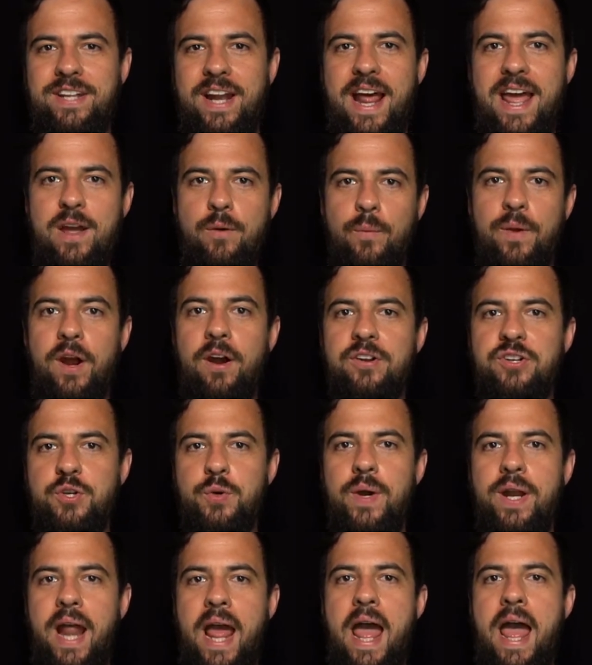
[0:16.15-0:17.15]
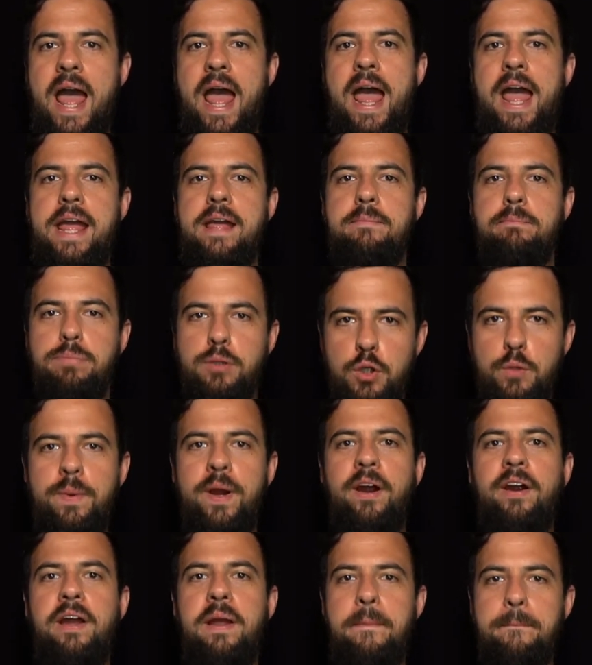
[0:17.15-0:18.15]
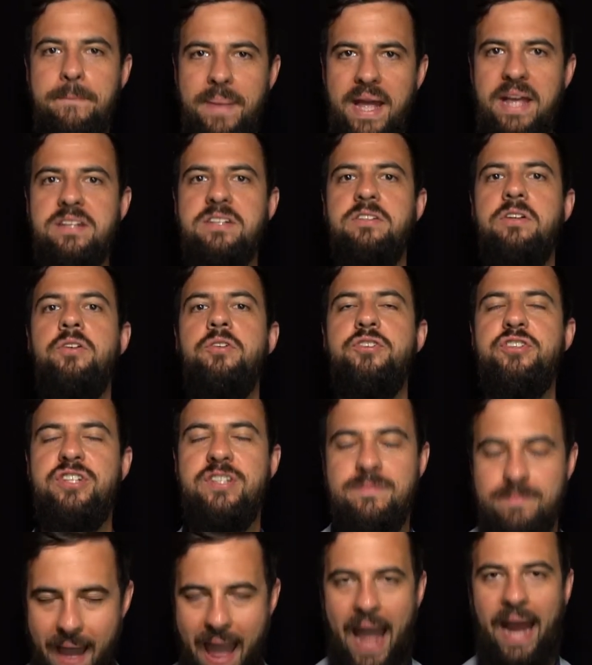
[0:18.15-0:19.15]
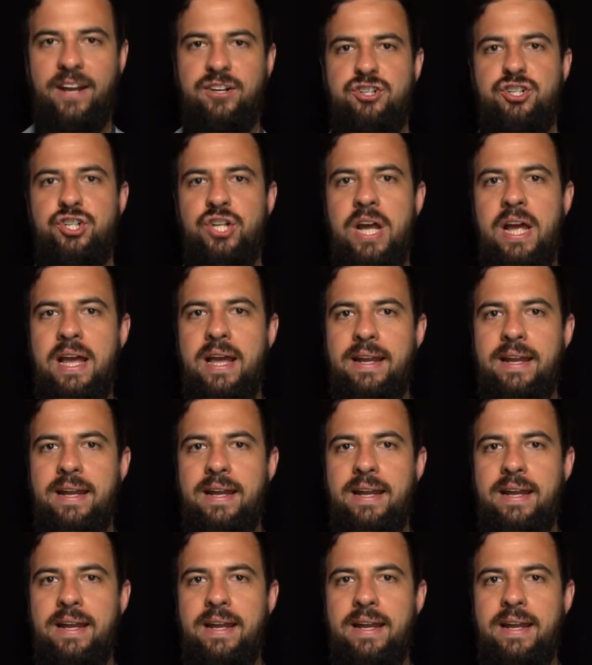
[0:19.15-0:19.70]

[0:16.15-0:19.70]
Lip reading: Today we are doing a blueberry basil smash.